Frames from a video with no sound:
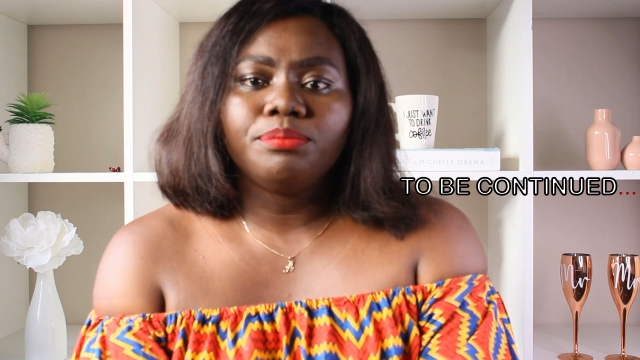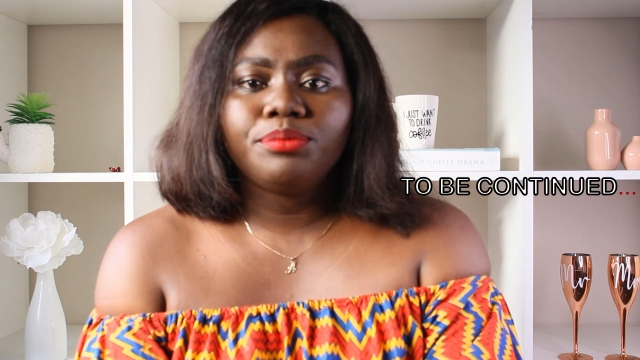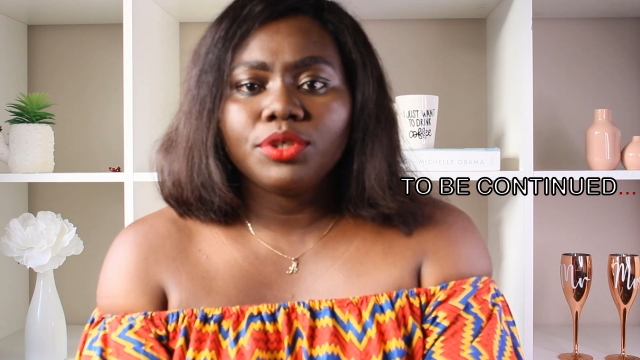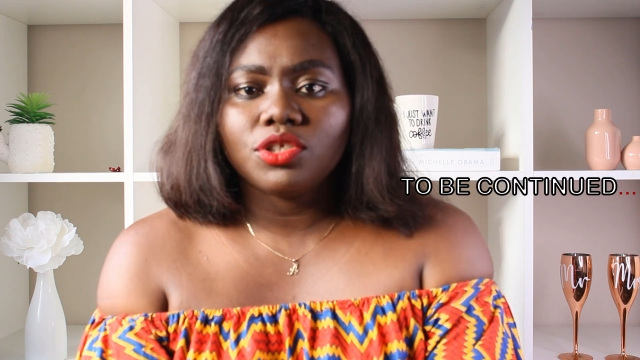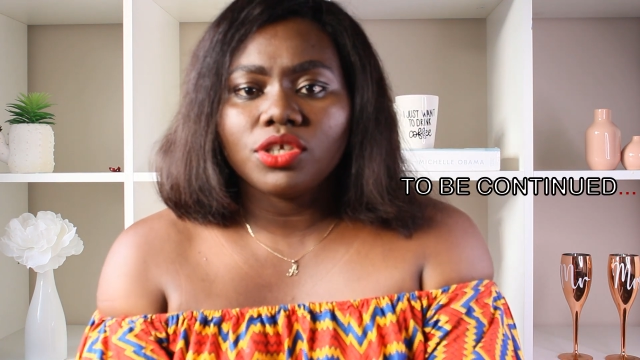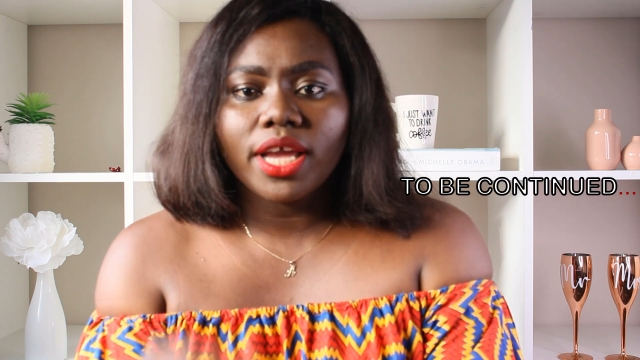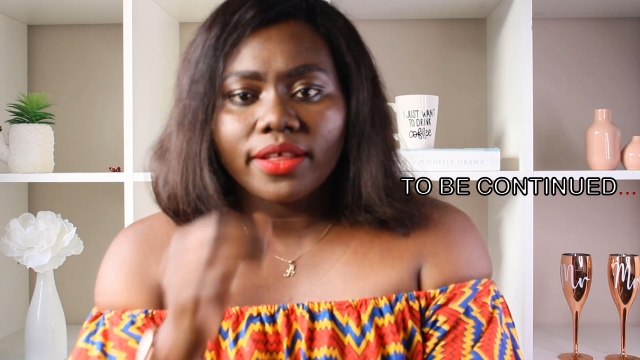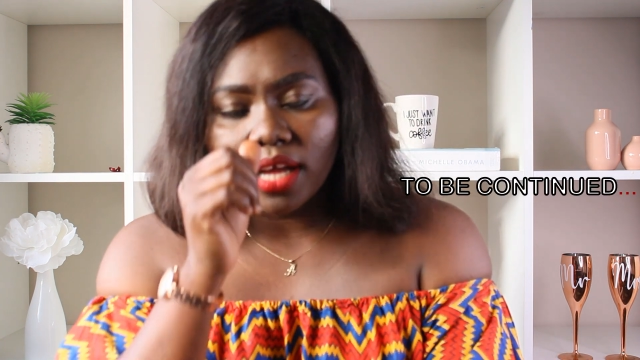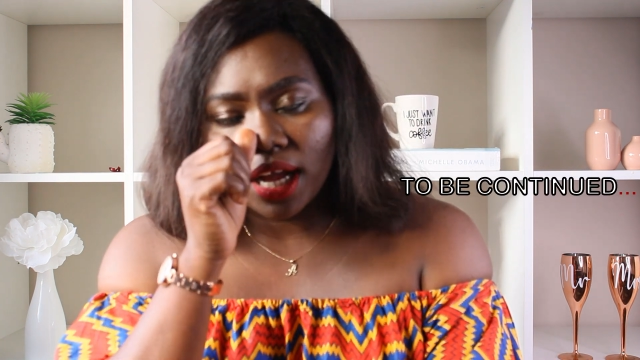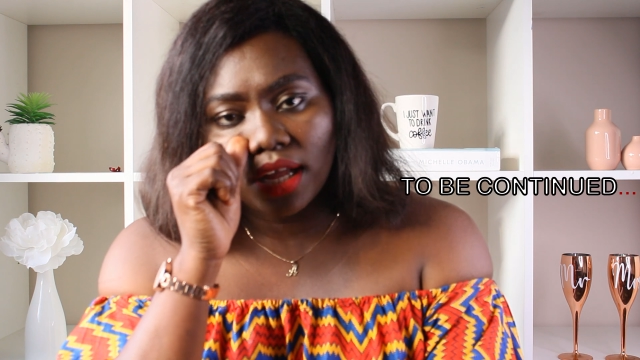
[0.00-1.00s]
put
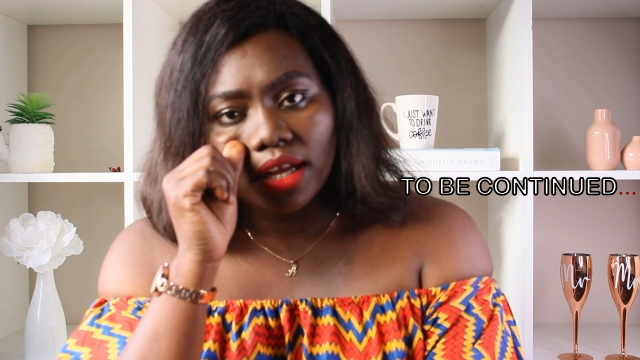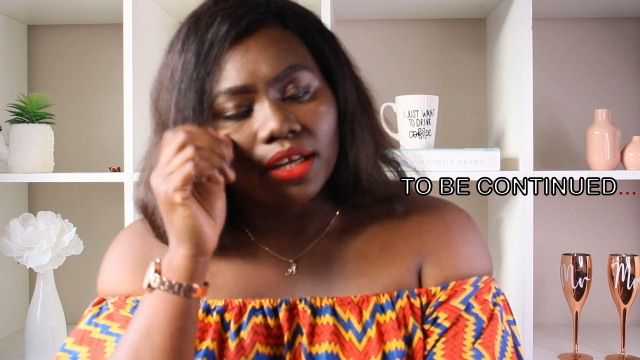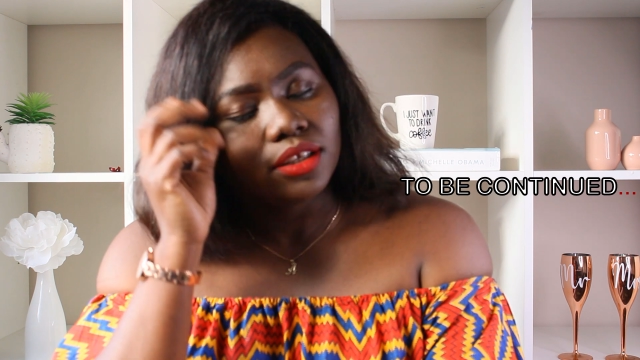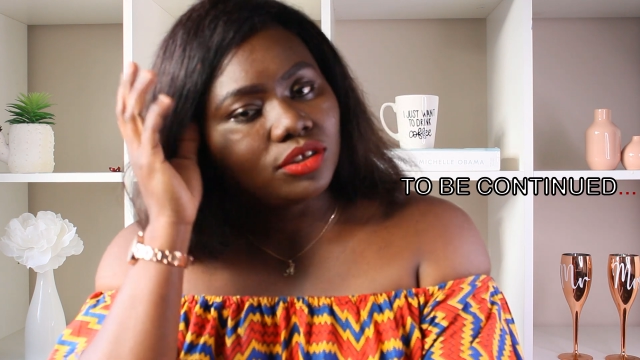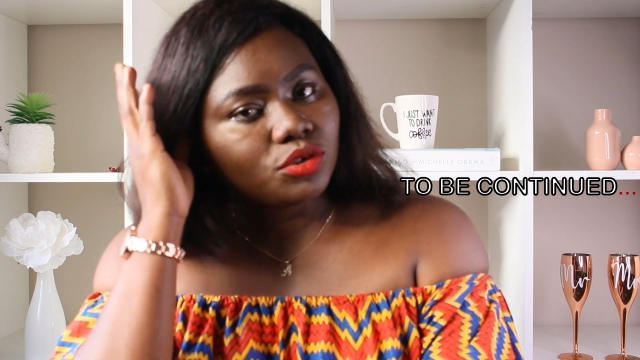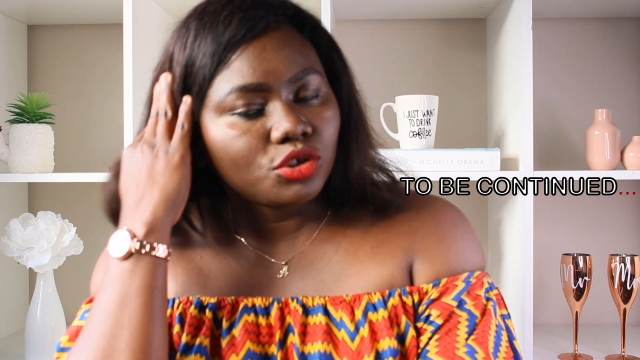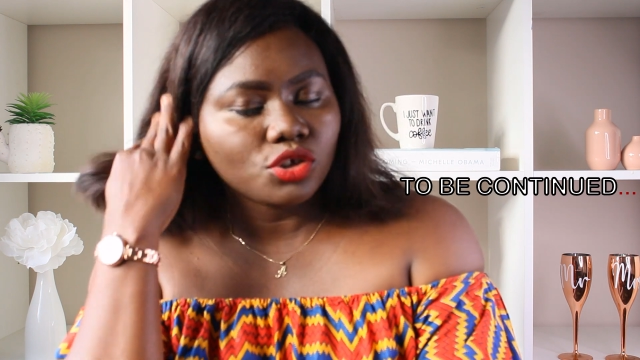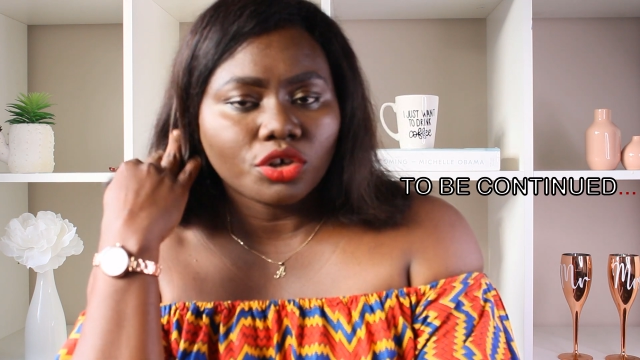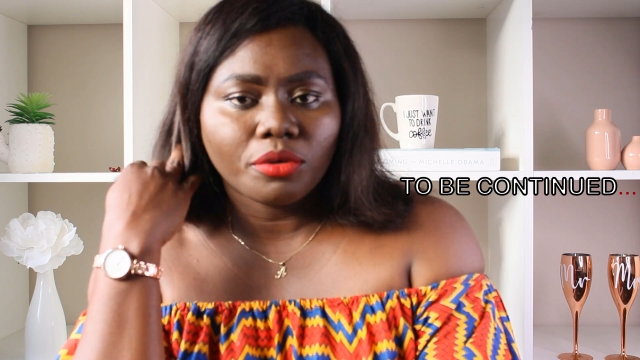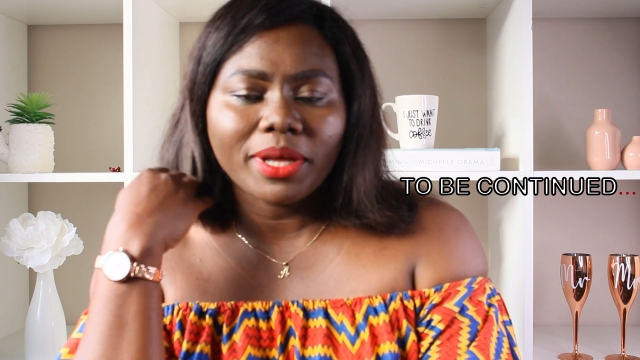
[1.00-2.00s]
together those
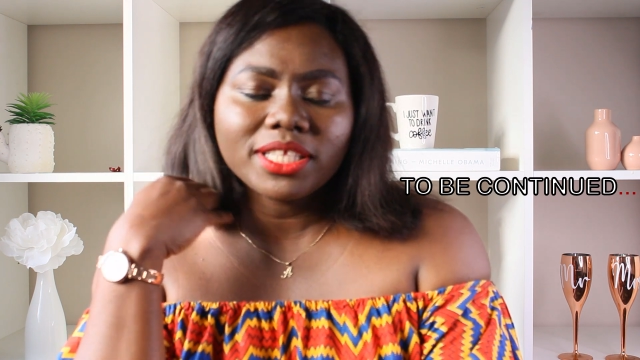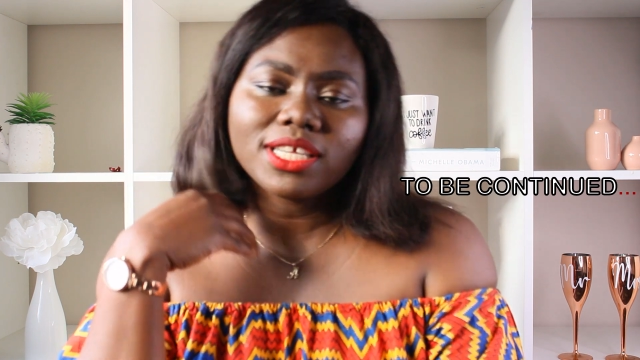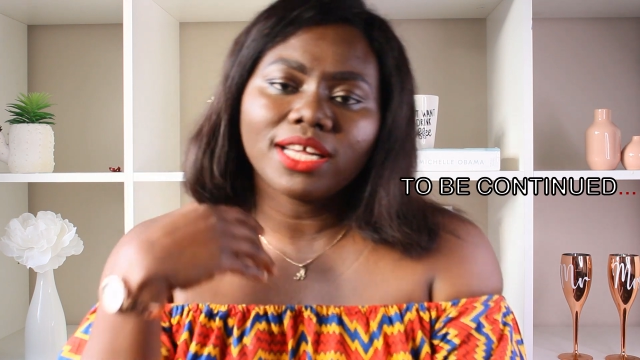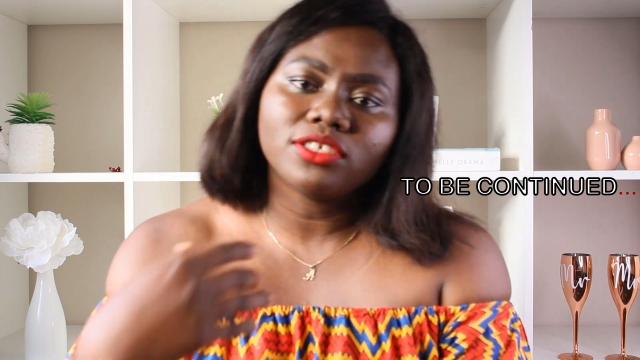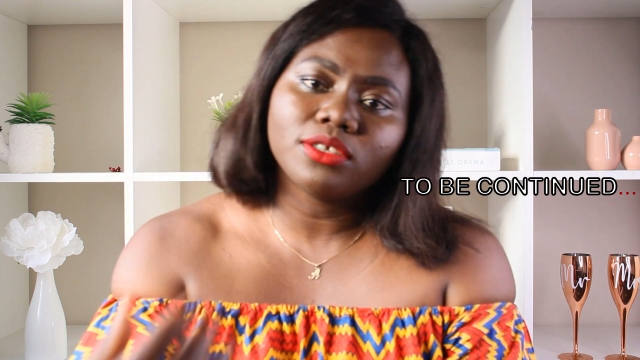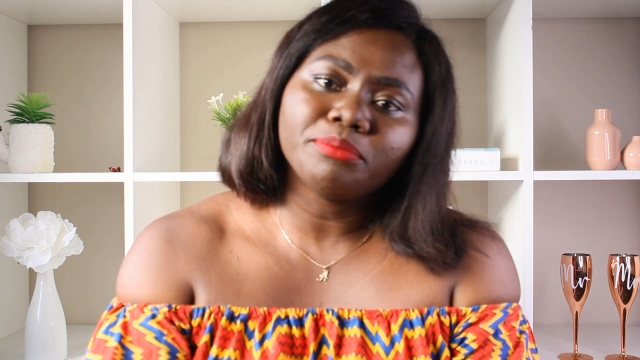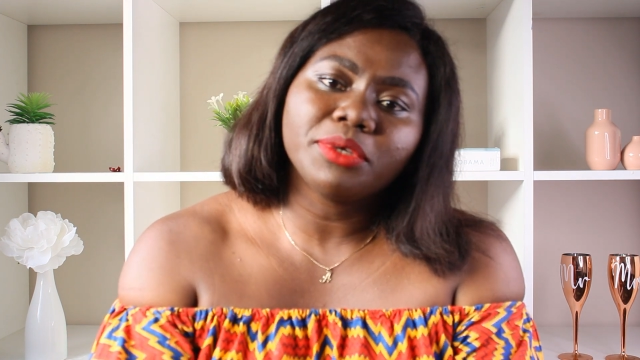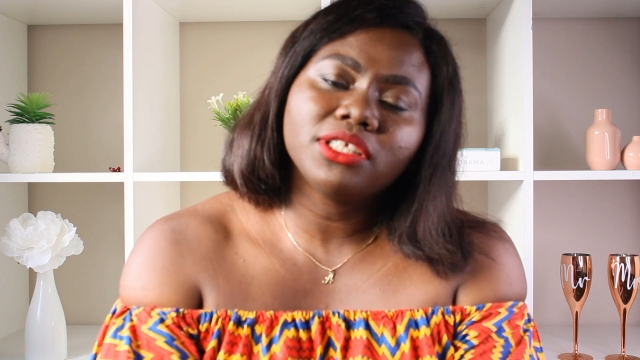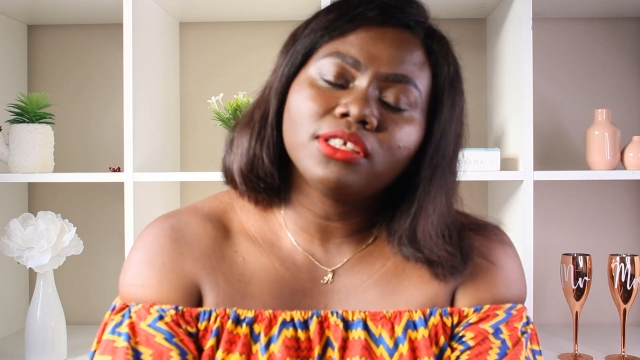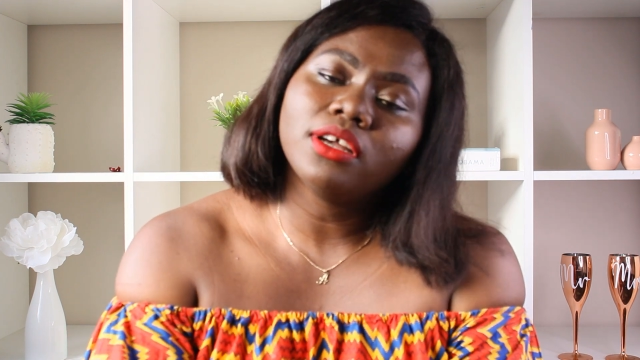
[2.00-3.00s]
documents and
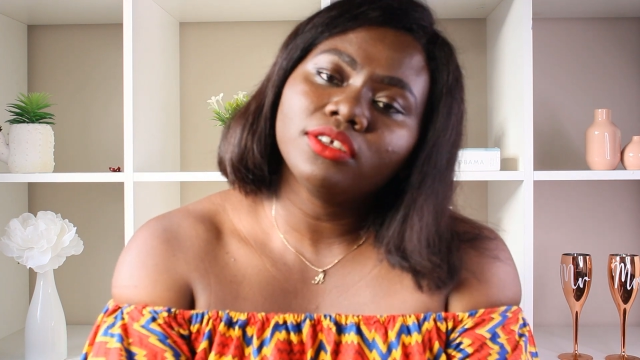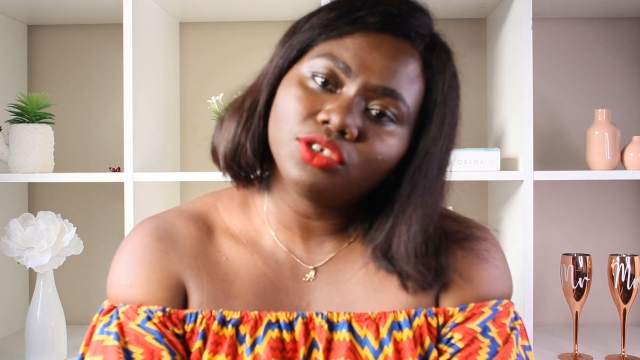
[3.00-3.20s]
submit